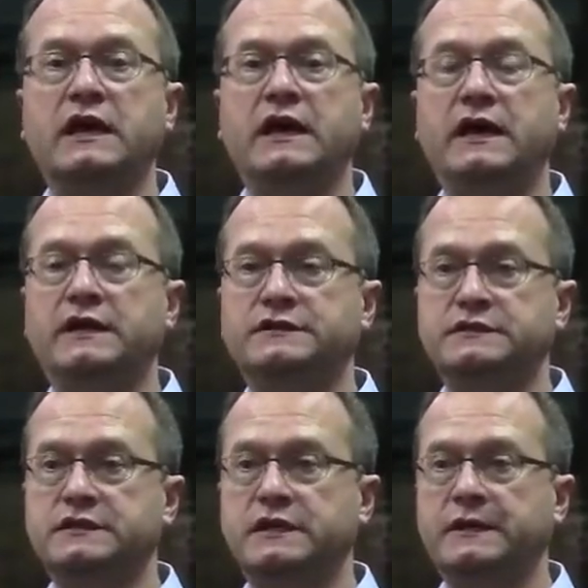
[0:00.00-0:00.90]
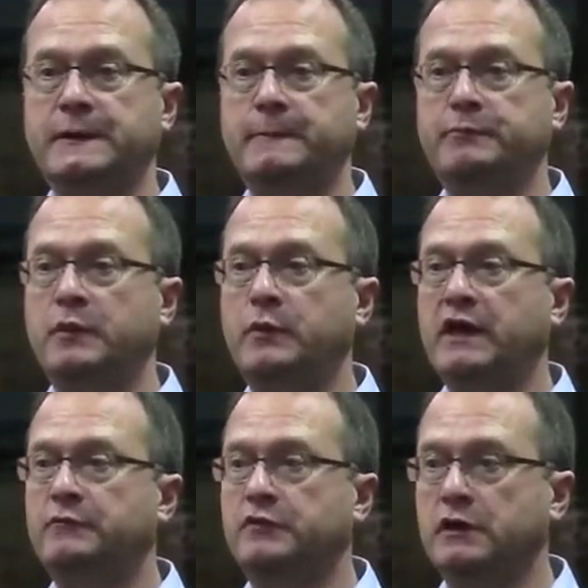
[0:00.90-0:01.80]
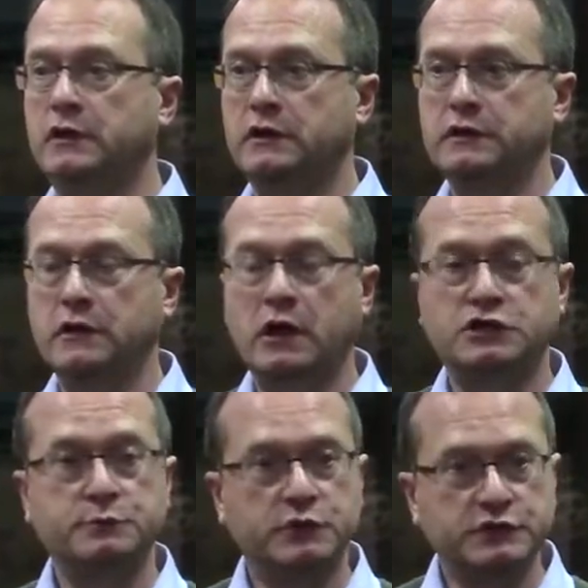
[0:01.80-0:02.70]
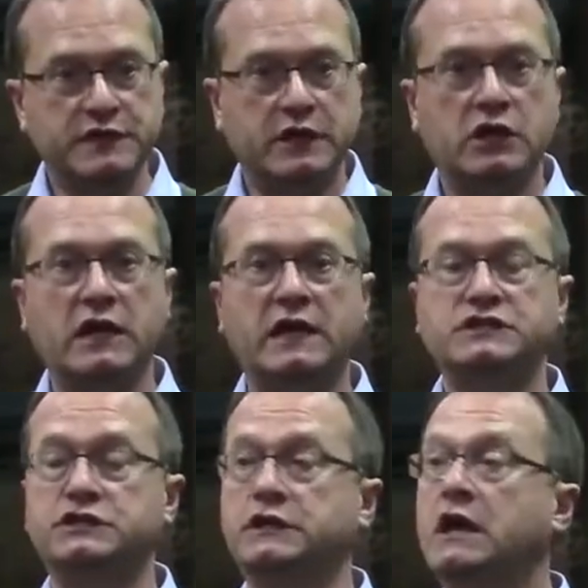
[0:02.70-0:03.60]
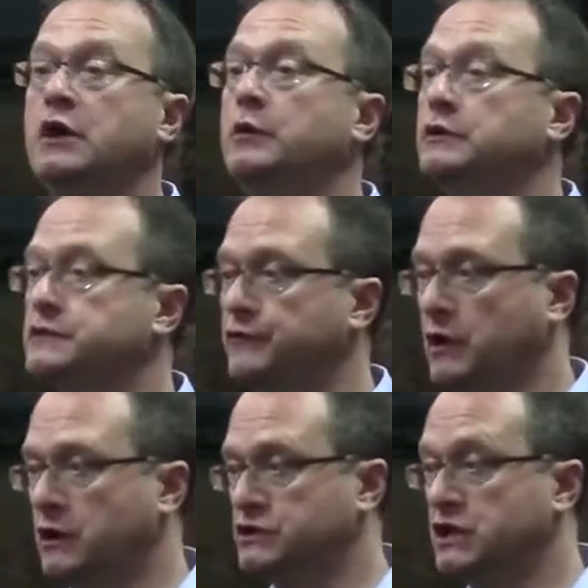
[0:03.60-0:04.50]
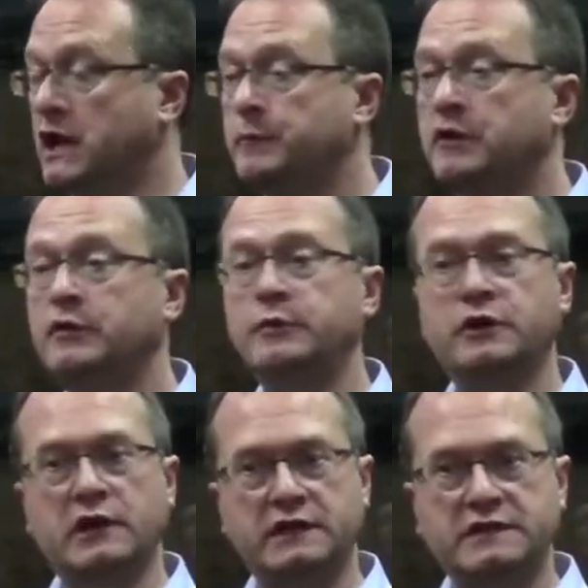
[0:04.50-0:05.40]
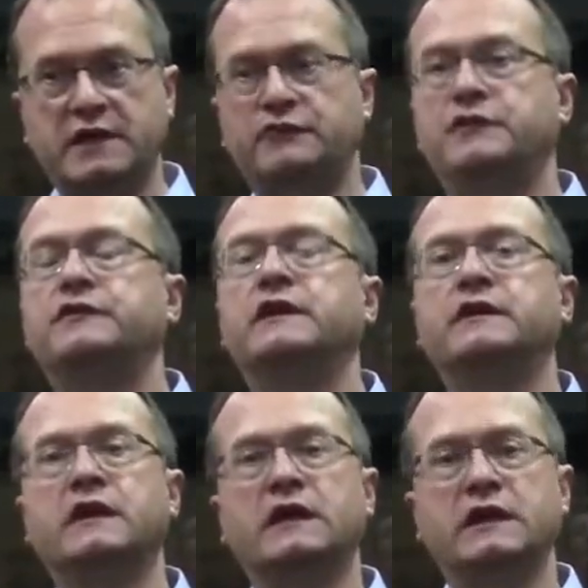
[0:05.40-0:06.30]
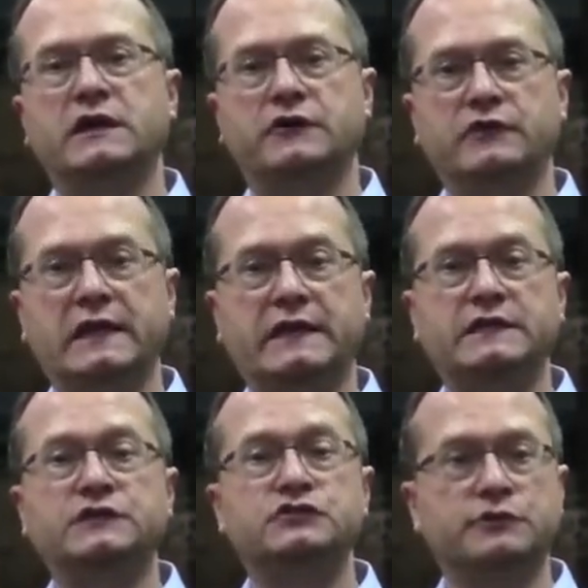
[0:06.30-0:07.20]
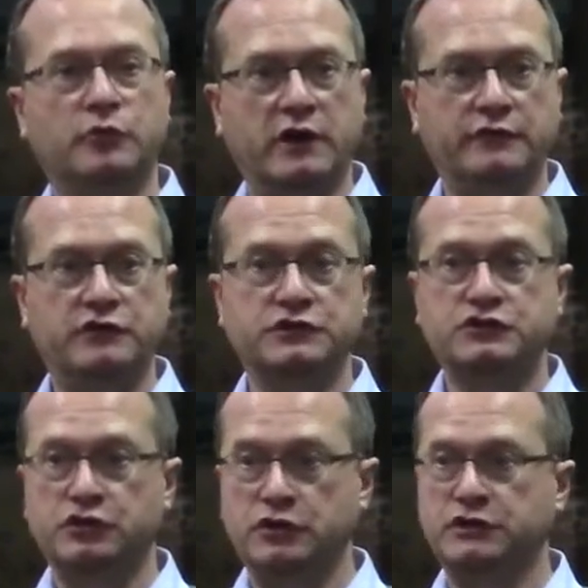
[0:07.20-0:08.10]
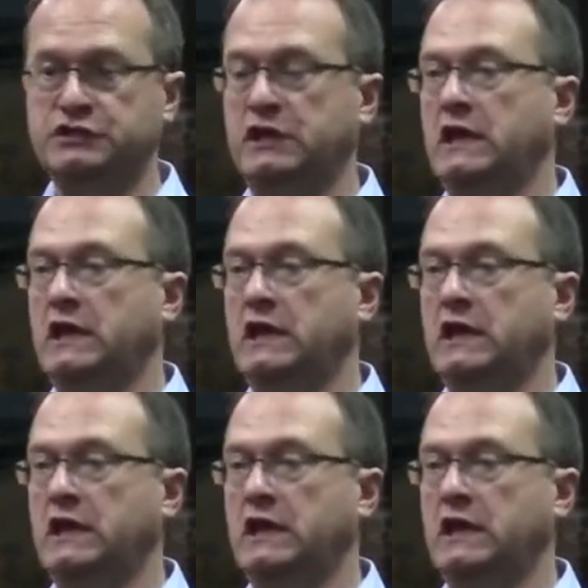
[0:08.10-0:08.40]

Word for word: and um, we have a large music collection. We also have a large library. We collect everything uh, relating to the Moravian Church.